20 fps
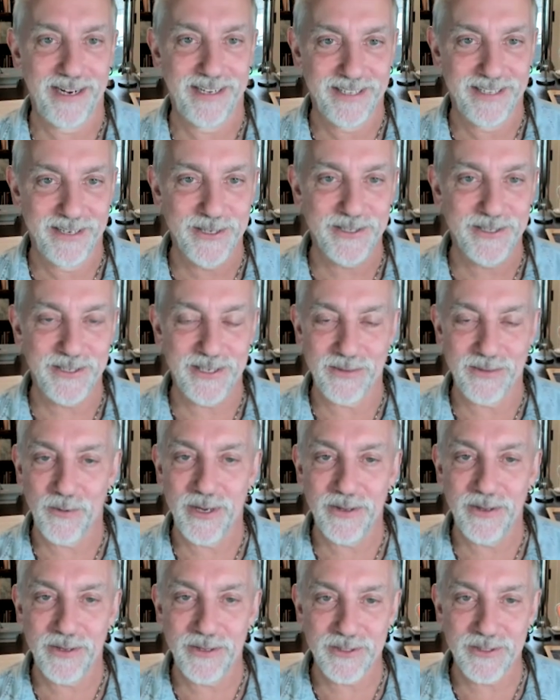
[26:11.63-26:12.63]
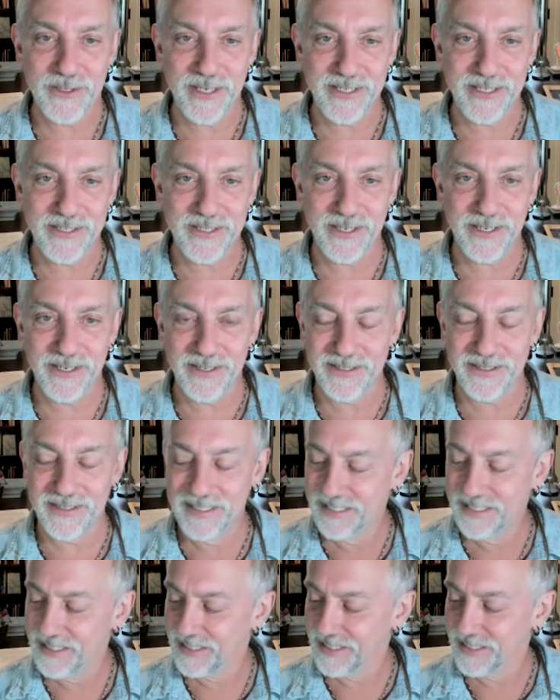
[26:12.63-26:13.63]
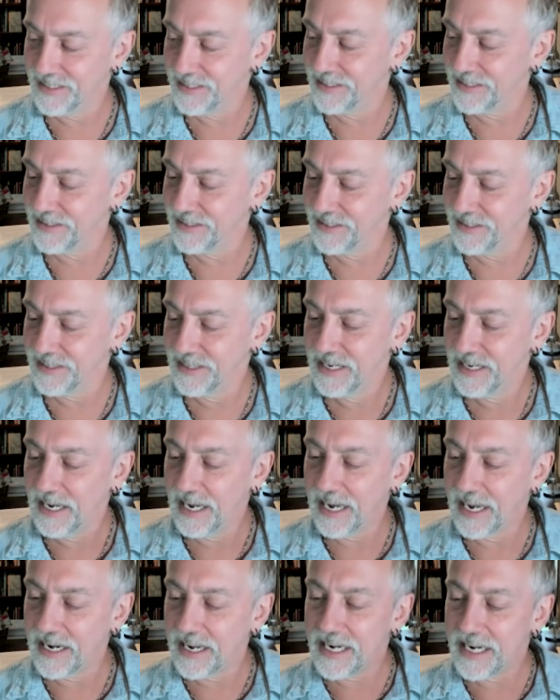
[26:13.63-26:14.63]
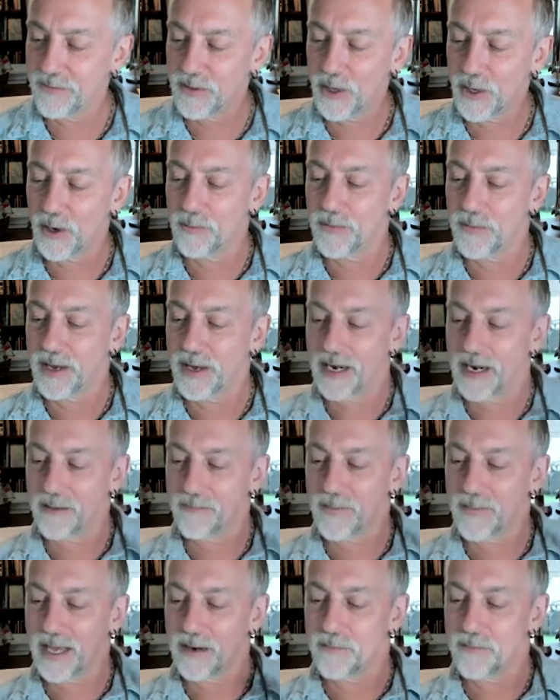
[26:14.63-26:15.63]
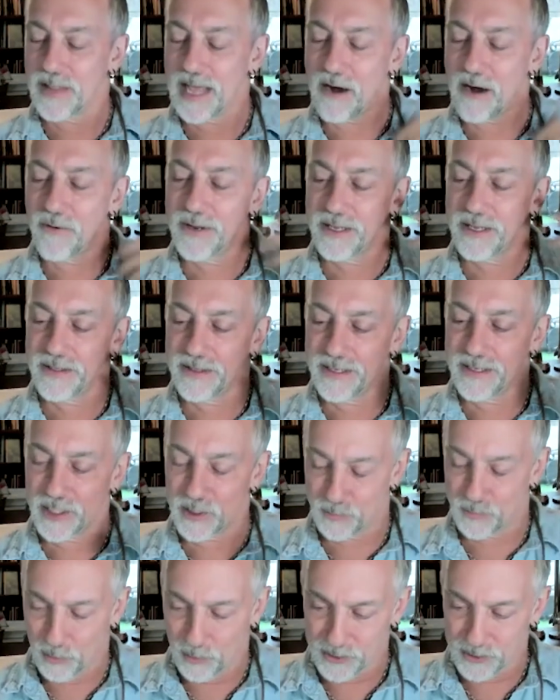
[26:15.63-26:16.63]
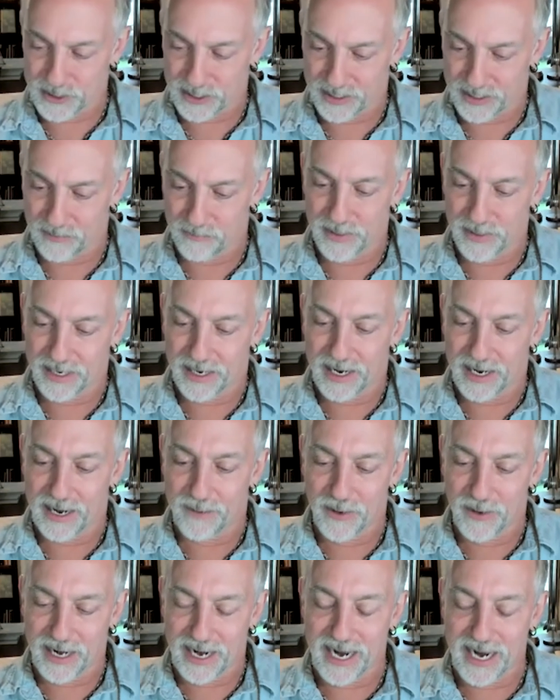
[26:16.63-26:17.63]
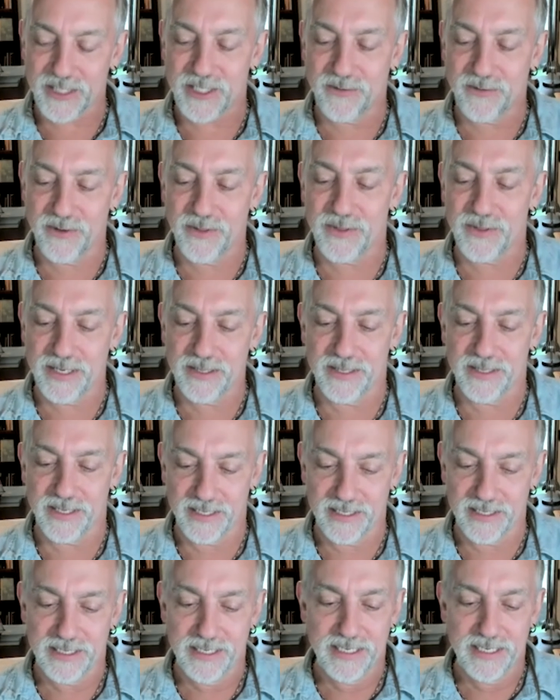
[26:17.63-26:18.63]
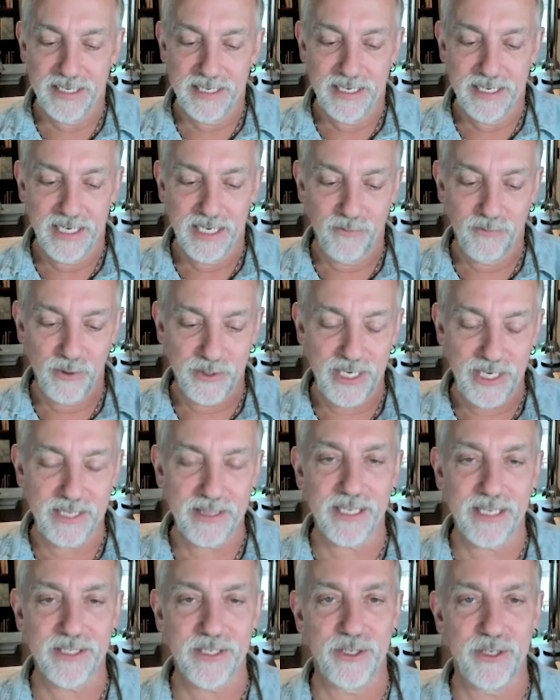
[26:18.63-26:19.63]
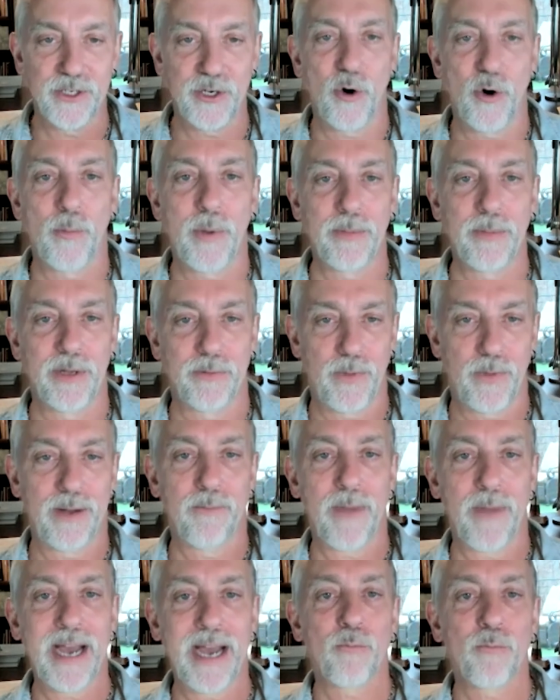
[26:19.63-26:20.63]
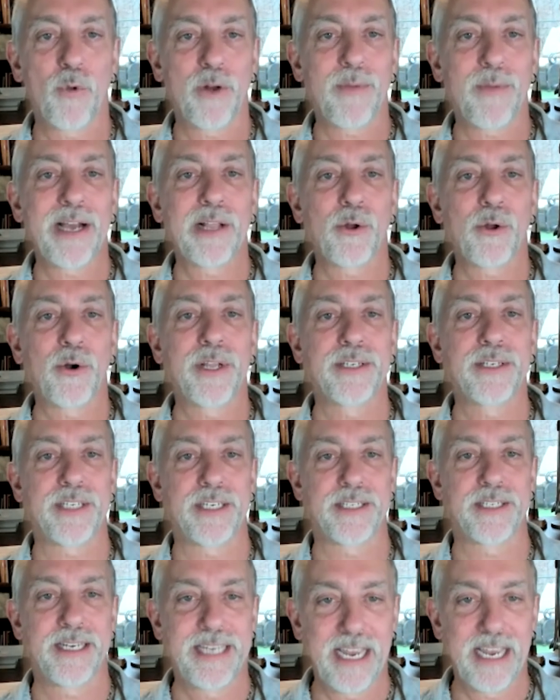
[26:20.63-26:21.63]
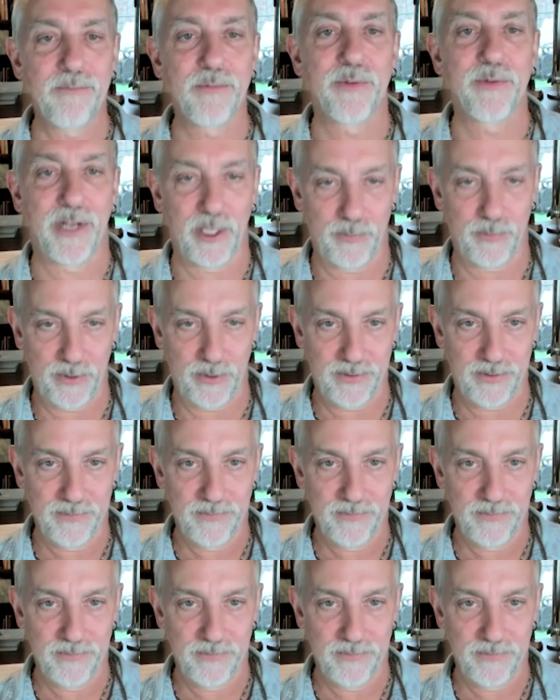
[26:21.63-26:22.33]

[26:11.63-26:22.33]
There's it's it's a uh, and, and even though I'm and I'm and I'm lauding the Explorers Club, but I, uh, but I actually even think that if you take that to the general public, my, my, one of my learnings as a game developer